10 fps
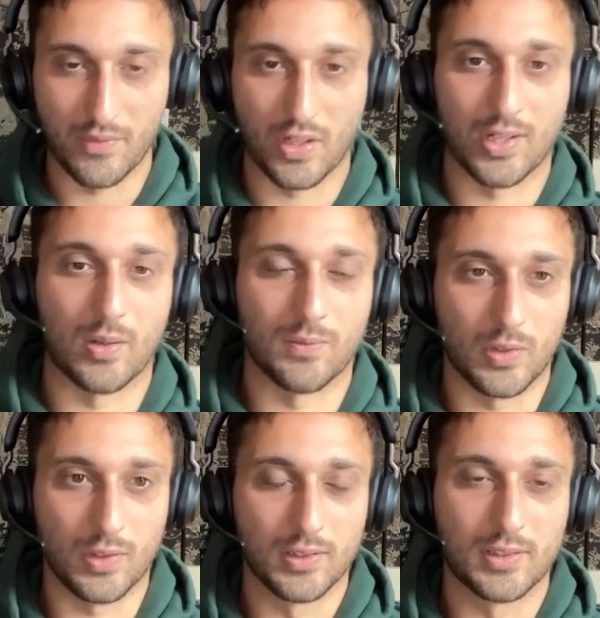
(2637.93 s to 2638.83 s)
very
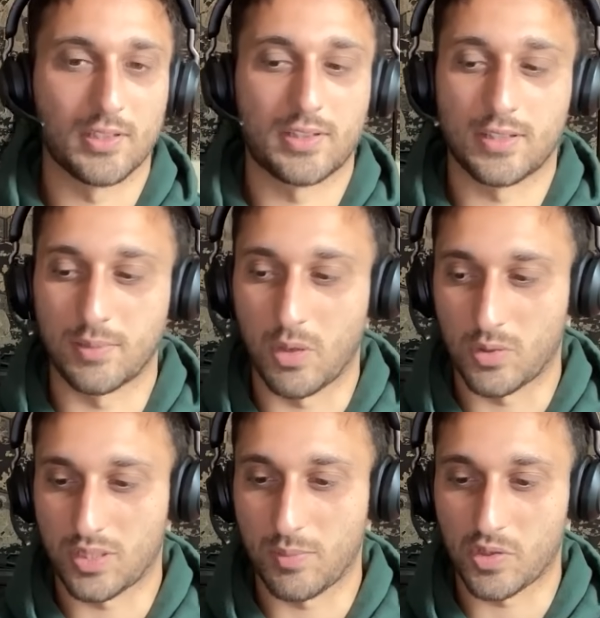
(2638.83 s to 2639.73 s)
harmful
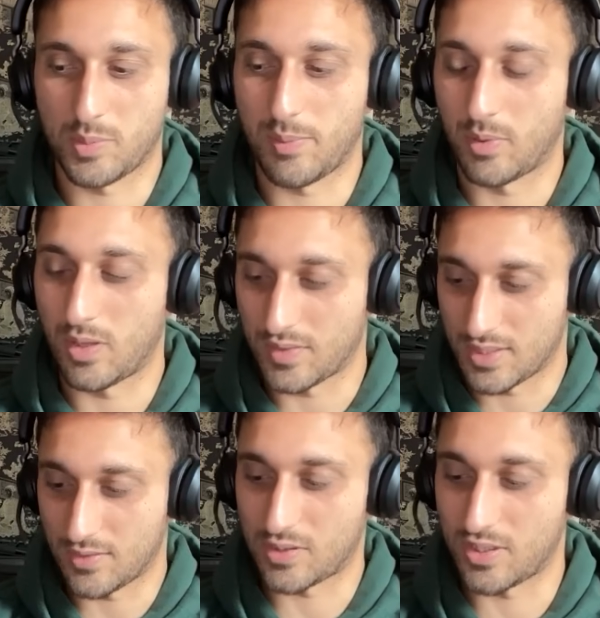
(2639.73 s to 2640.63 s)
to most people.
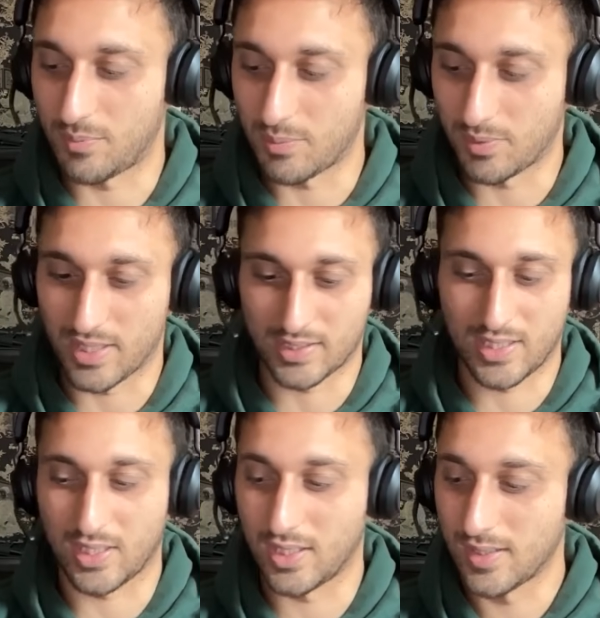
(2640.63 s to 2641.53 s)
Obviously, there's some people out
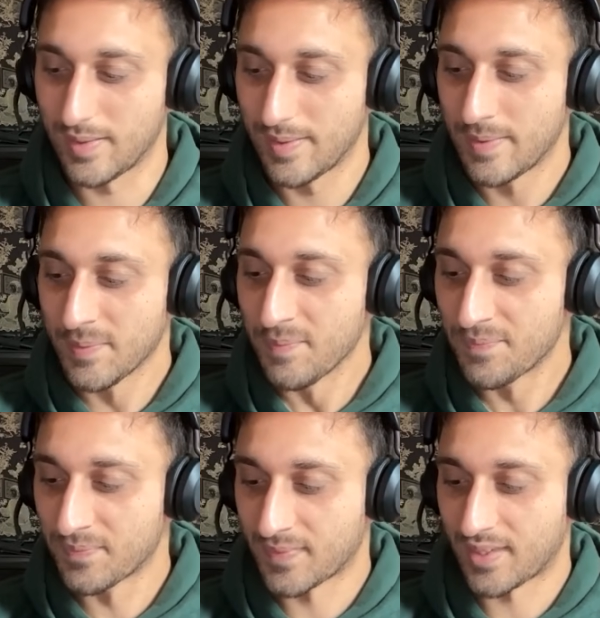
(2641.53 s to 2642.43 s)
there,
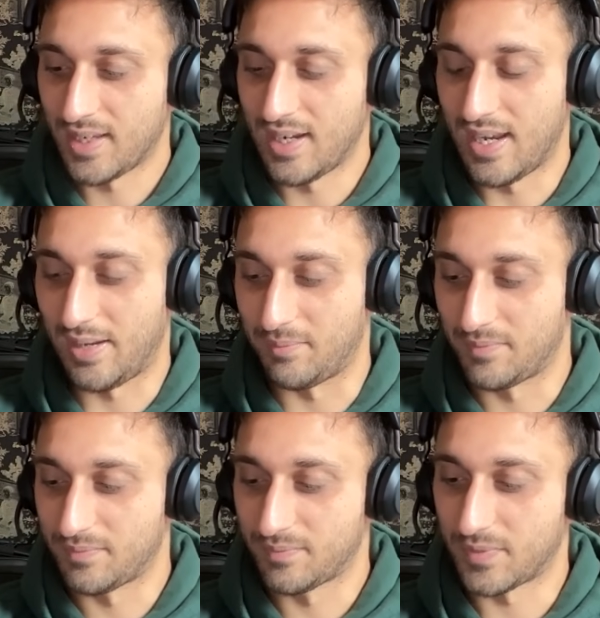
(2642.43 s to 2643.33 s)

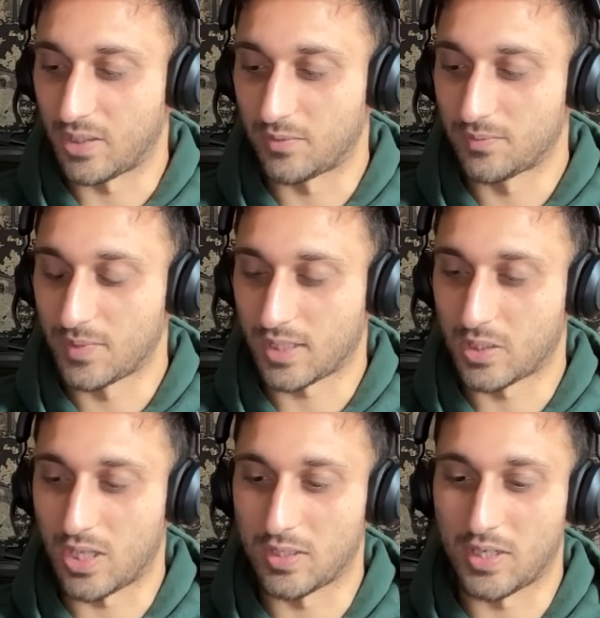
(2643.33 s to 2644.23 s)
like a
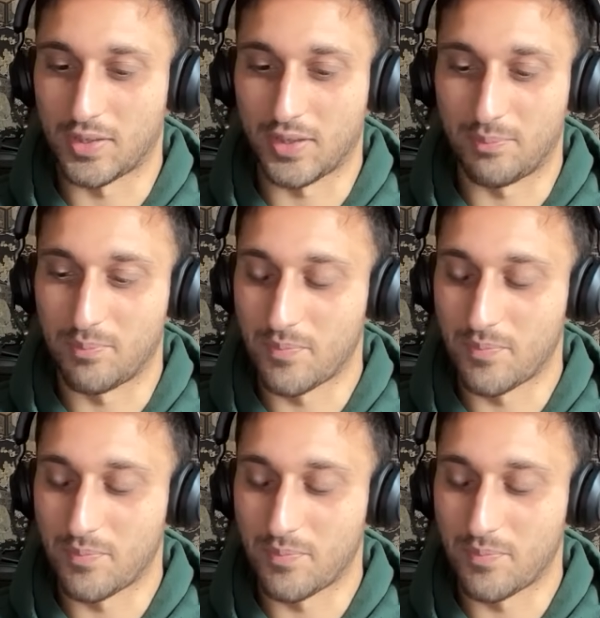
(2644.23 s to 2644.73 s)
lot of the